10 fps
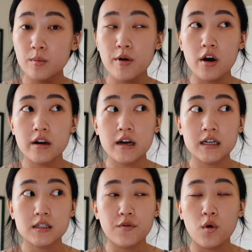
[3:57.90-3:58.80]

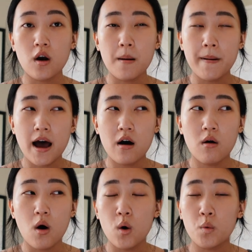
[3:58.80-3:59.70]
products for
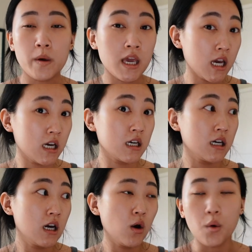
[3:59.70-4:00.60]
about a week
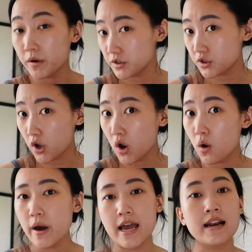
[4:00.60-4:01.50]
or
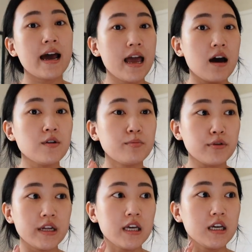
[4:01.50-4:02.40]
so and I have a
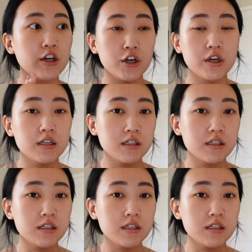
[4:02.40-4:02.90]
pretty good